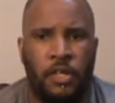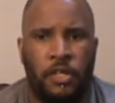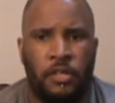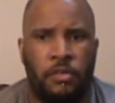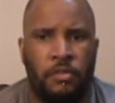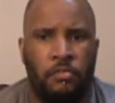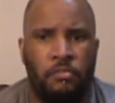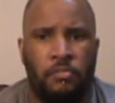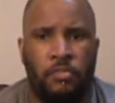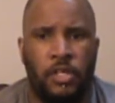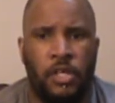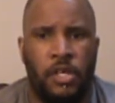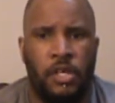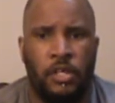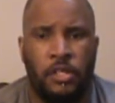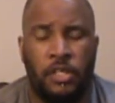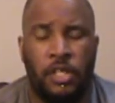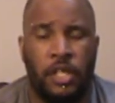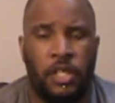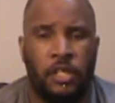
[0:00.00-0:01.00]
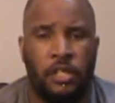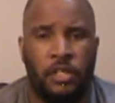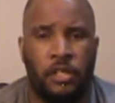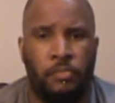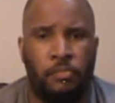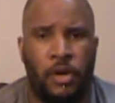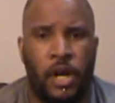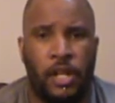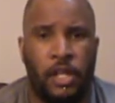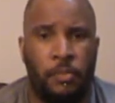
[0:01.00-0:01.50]
eat some chicken and
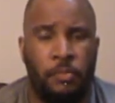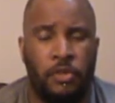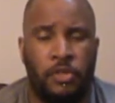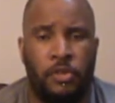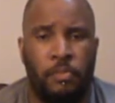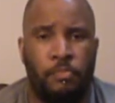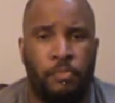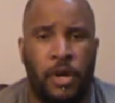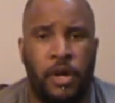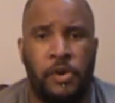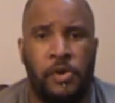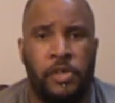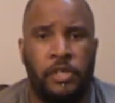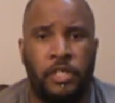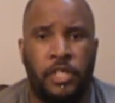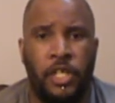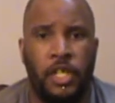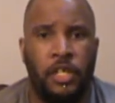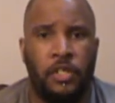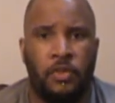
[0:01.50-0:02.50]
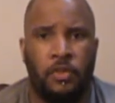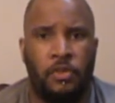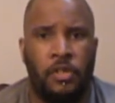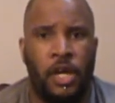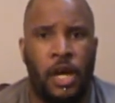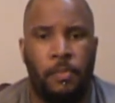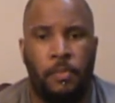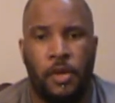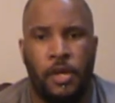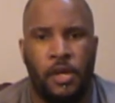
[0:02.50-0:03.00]
some broccoli, put some butter and cheese on
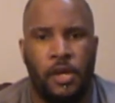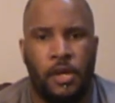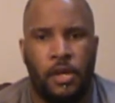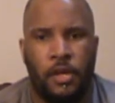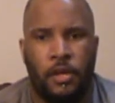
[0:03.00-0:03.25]
top.